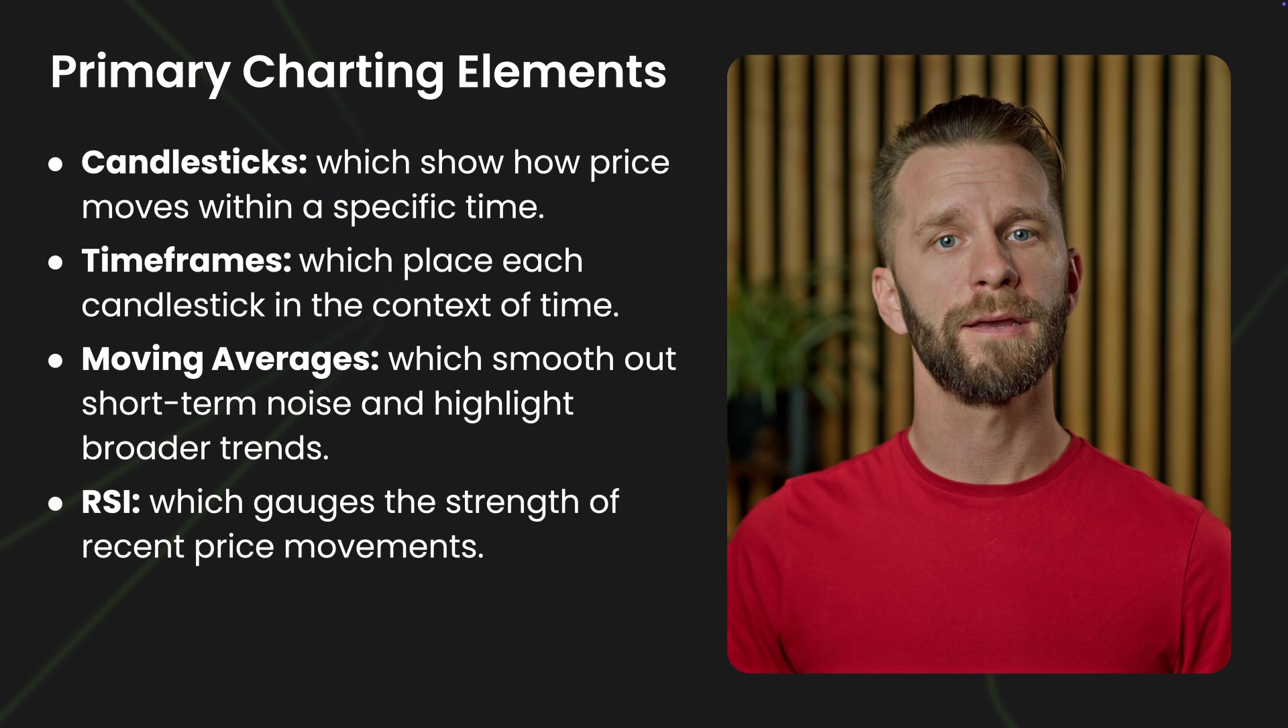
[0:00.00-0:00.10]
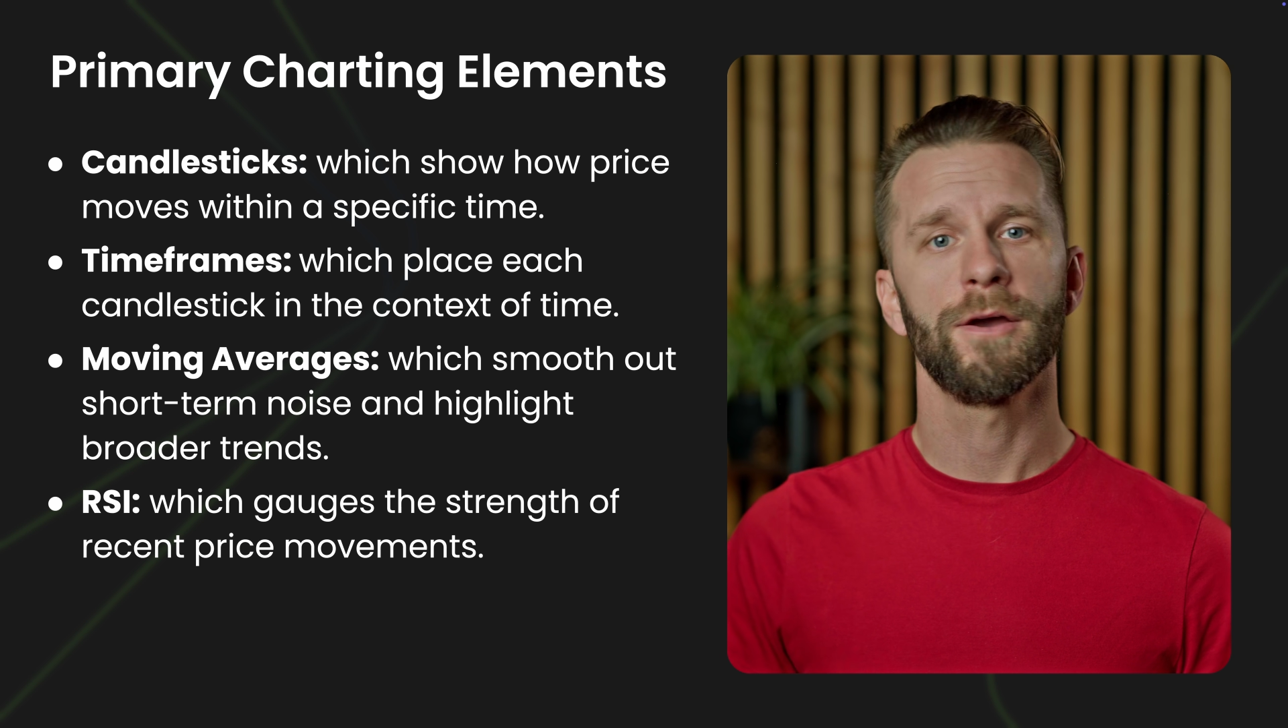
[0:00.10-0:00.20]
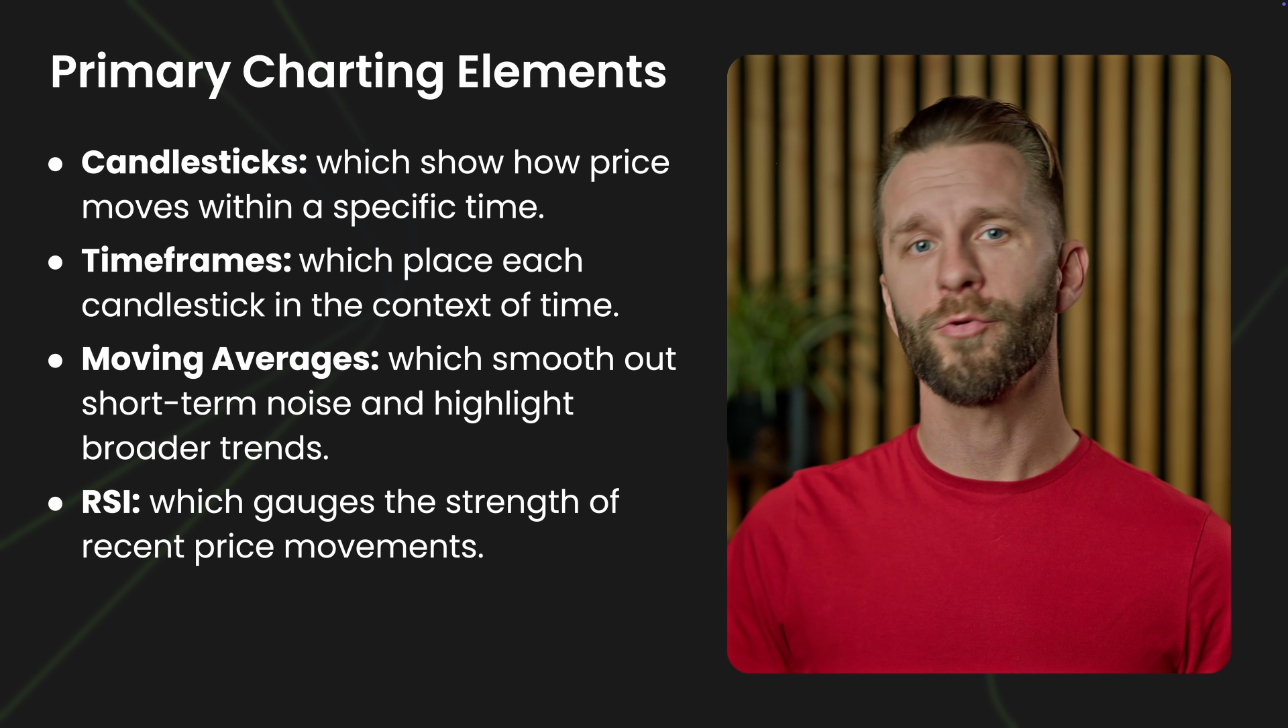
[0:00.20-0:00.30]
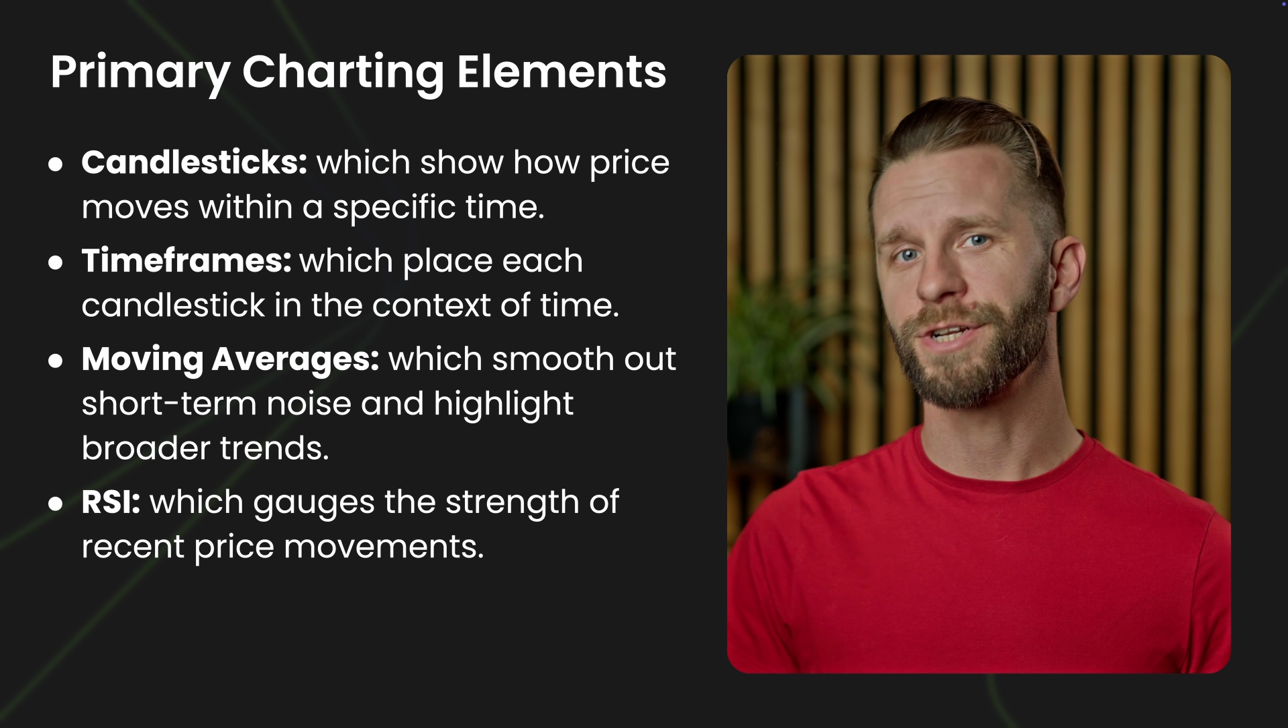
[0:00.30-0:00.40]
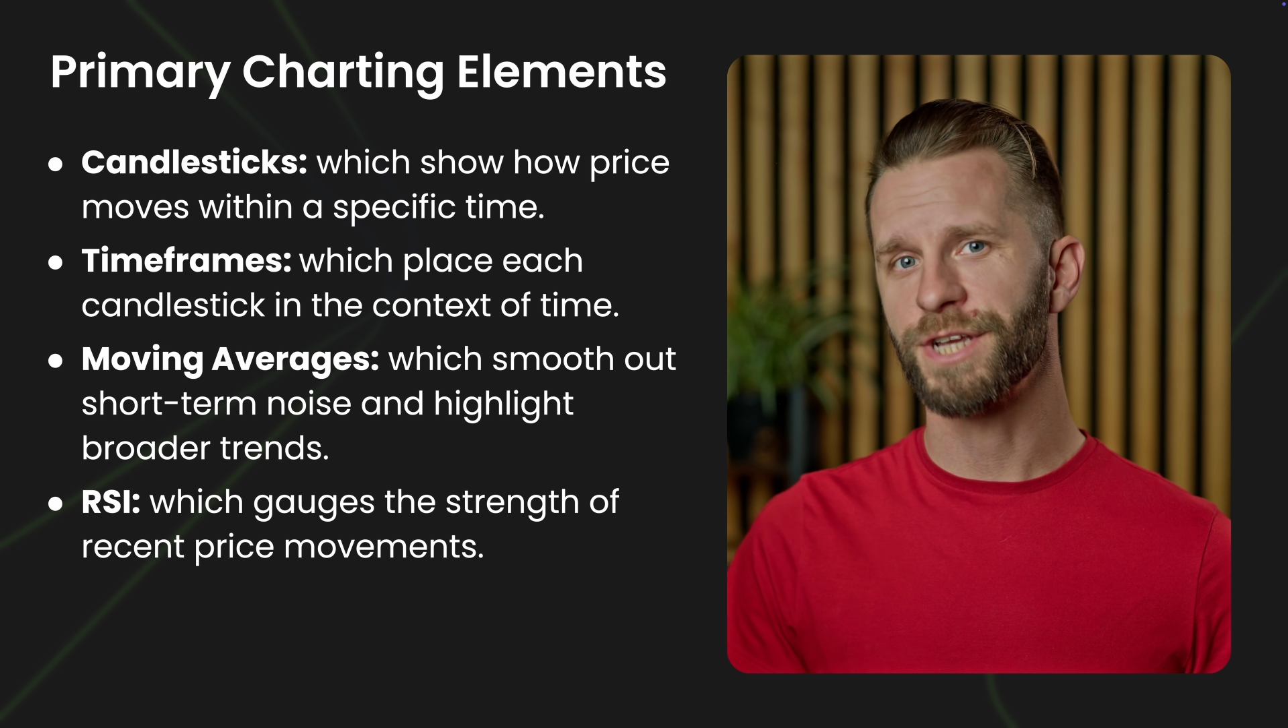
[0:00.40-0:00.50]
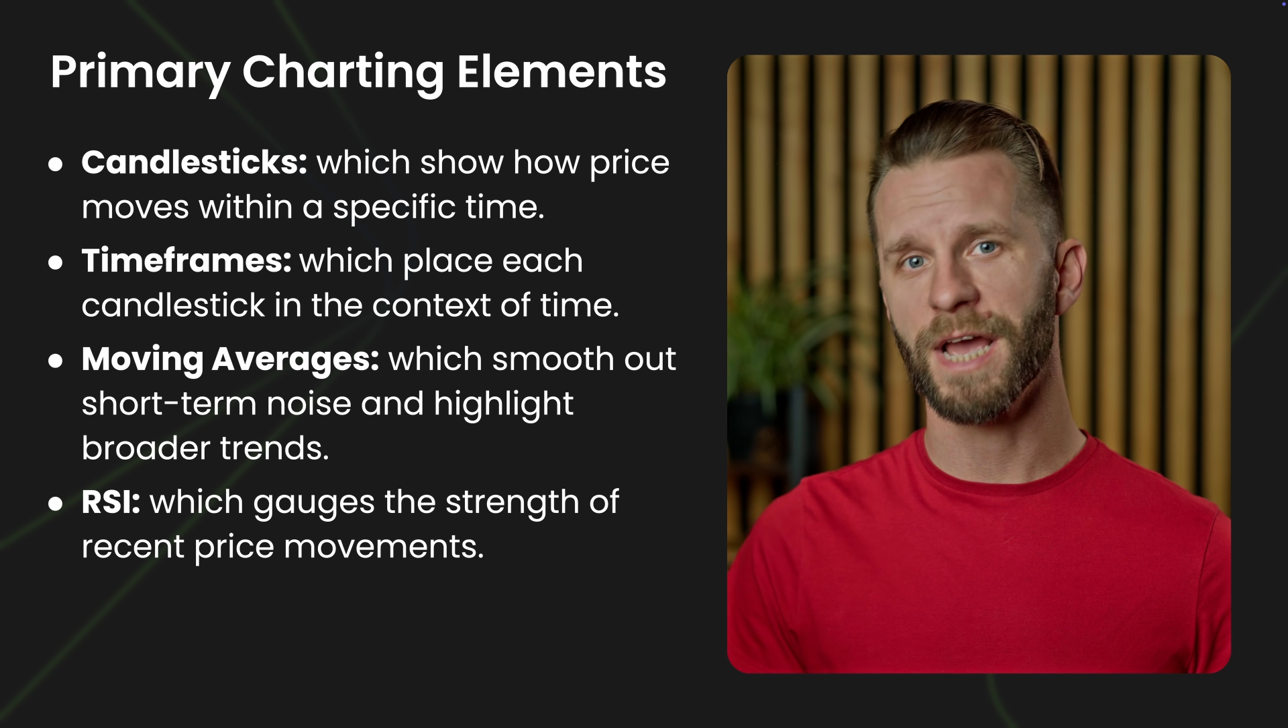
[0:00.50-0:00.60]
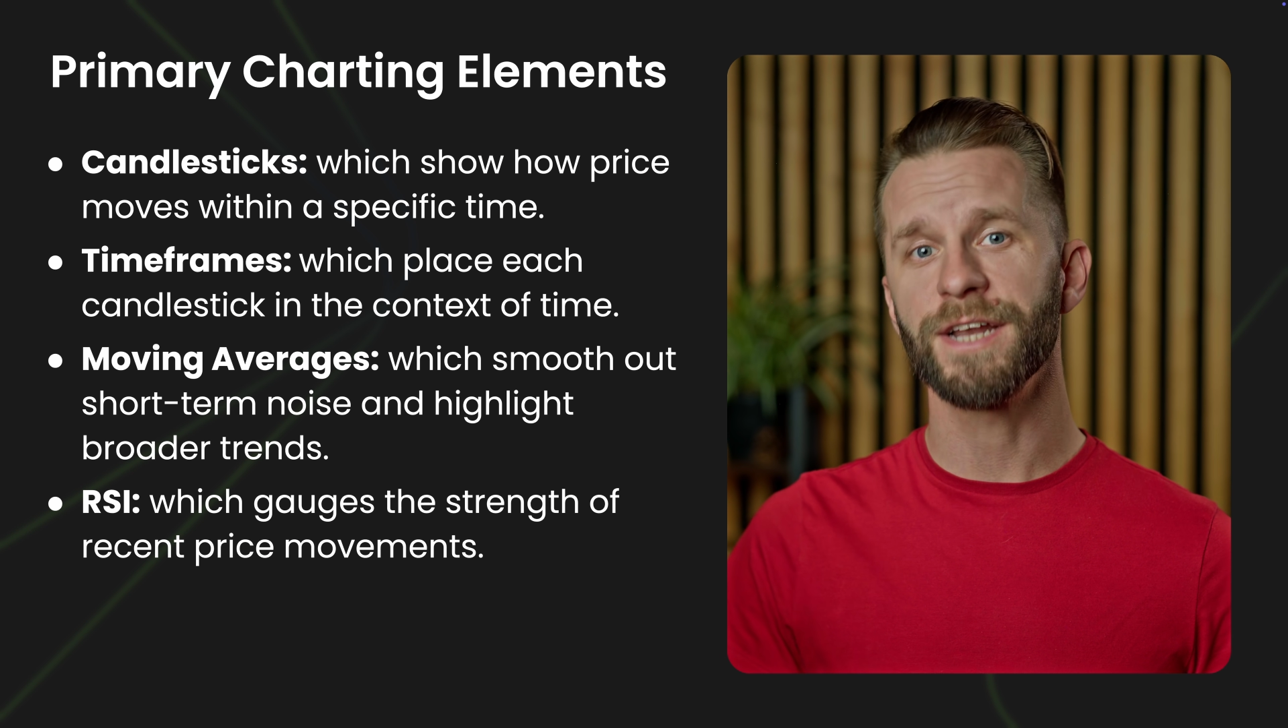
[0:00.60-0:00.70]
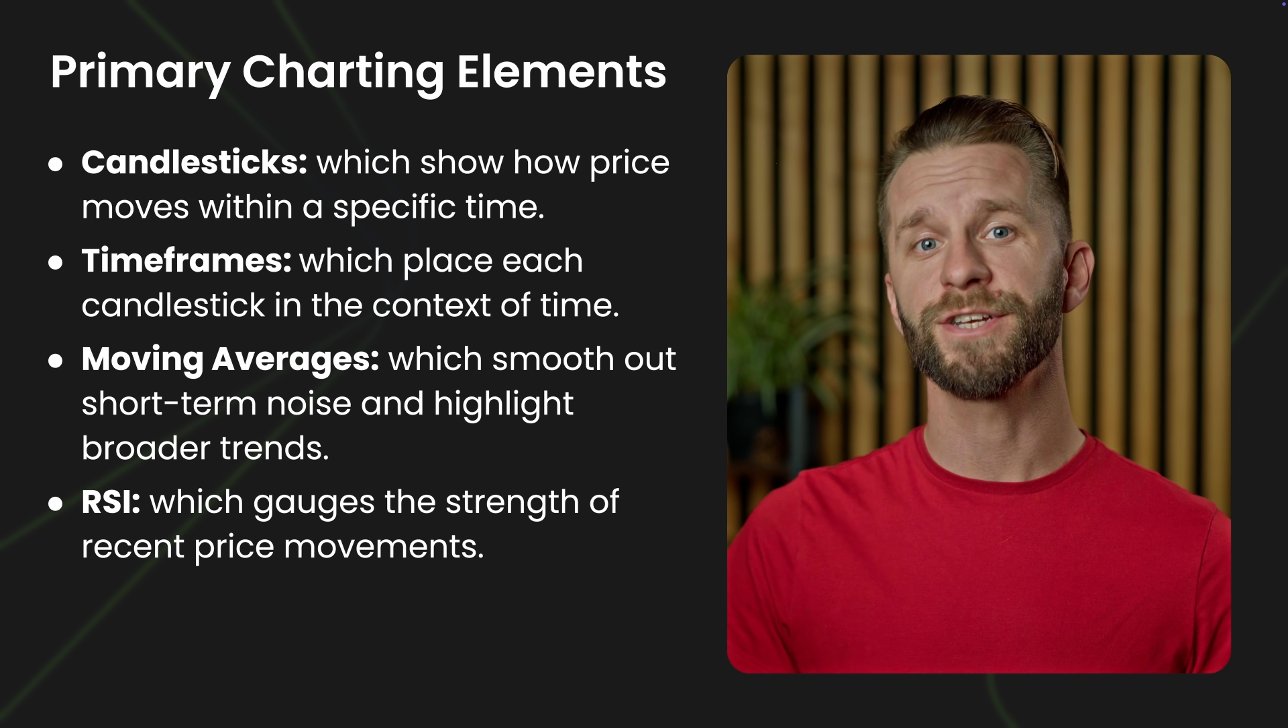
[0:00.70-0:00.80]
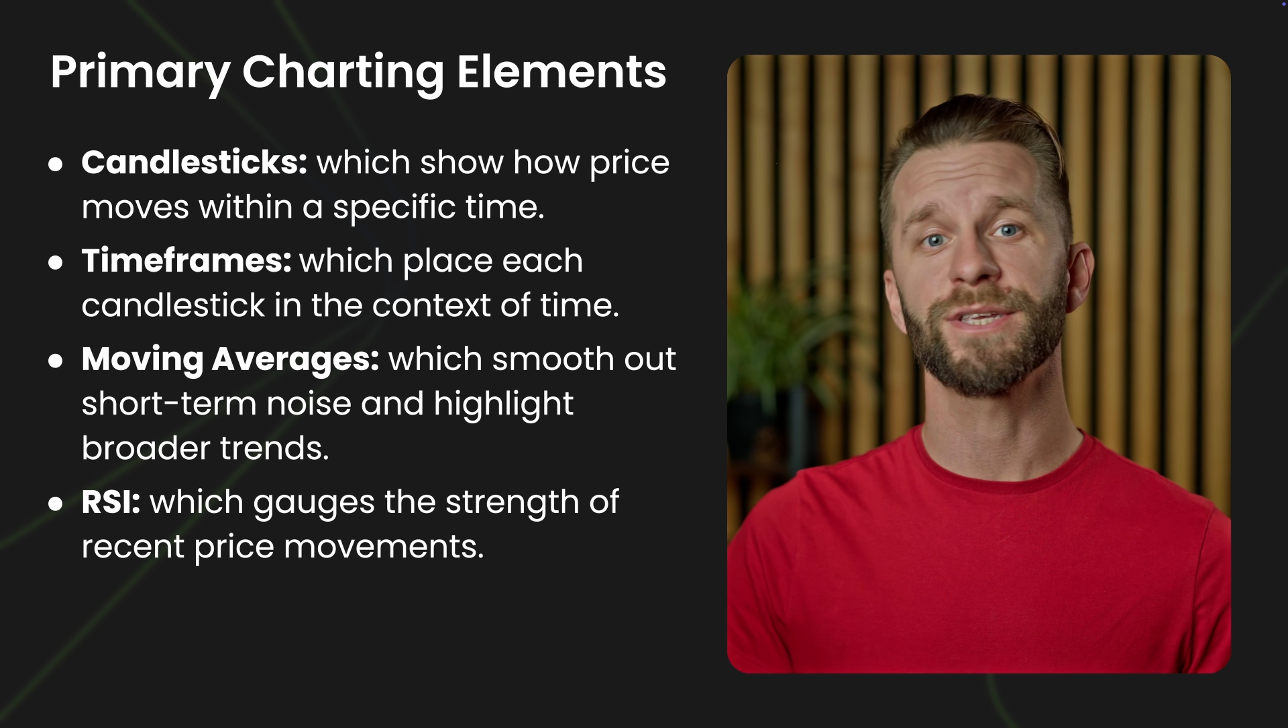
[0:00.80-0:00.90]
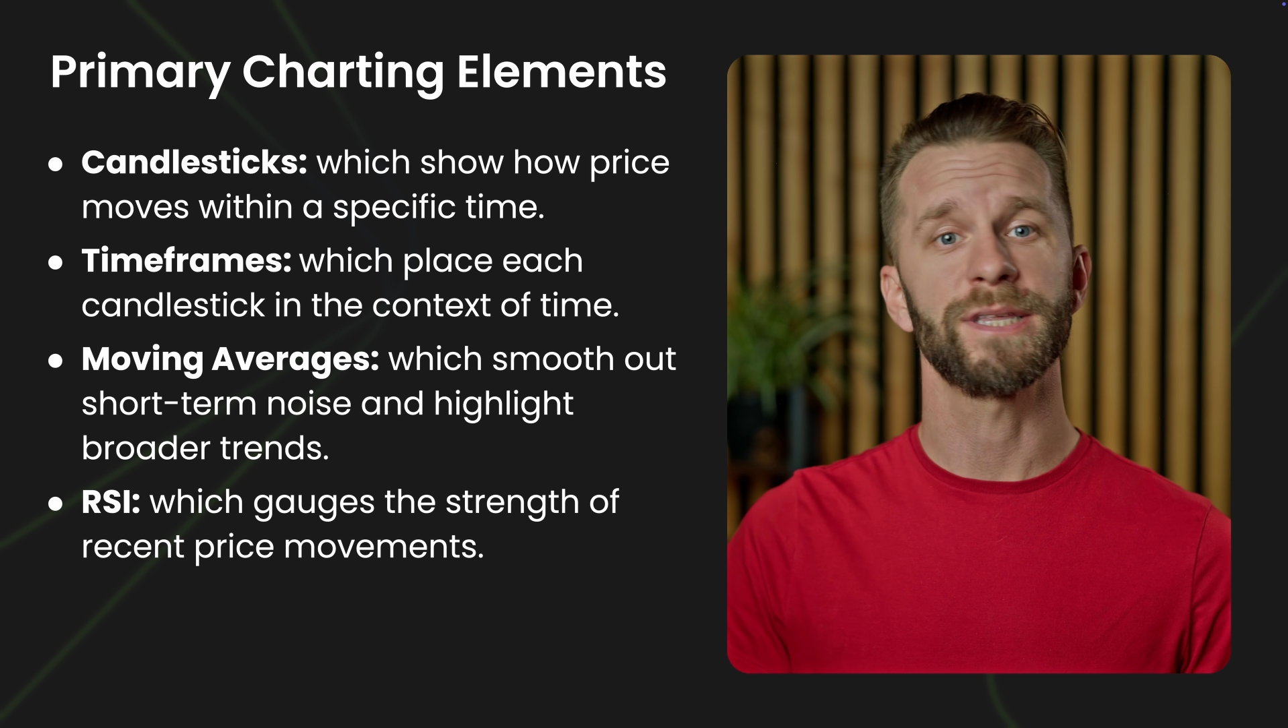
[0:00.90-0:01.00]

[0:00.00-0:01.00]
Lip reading: which gauges